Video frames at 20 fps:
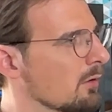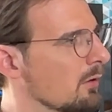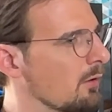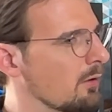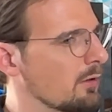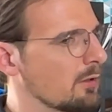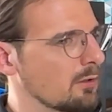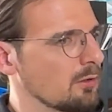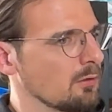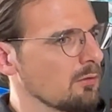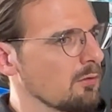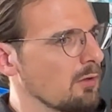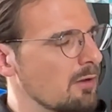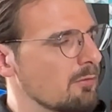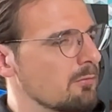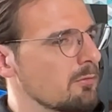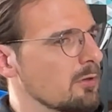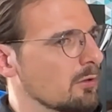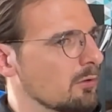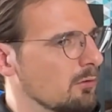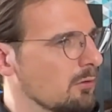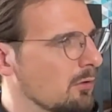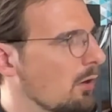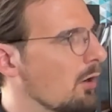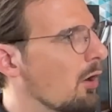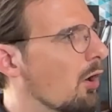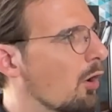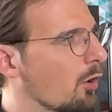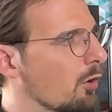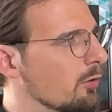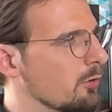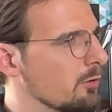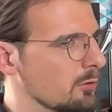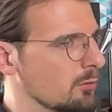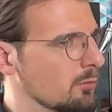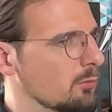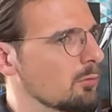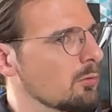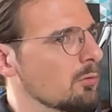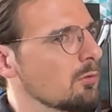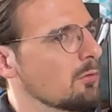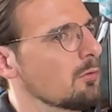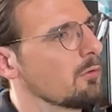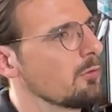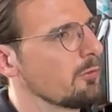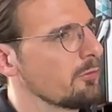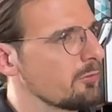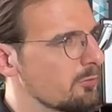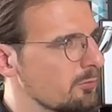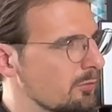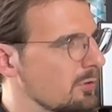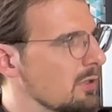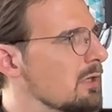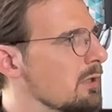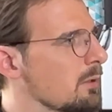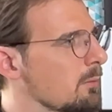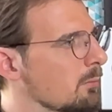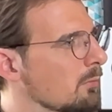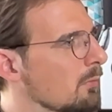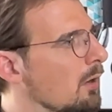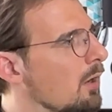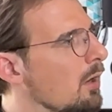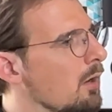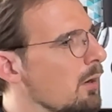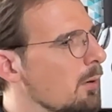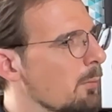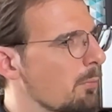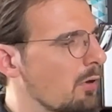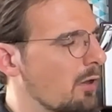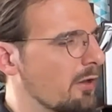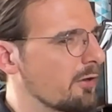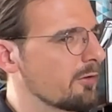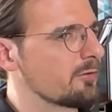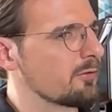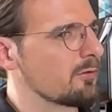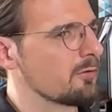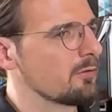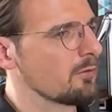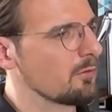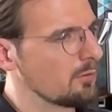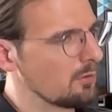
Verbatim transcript: like every audio stream plus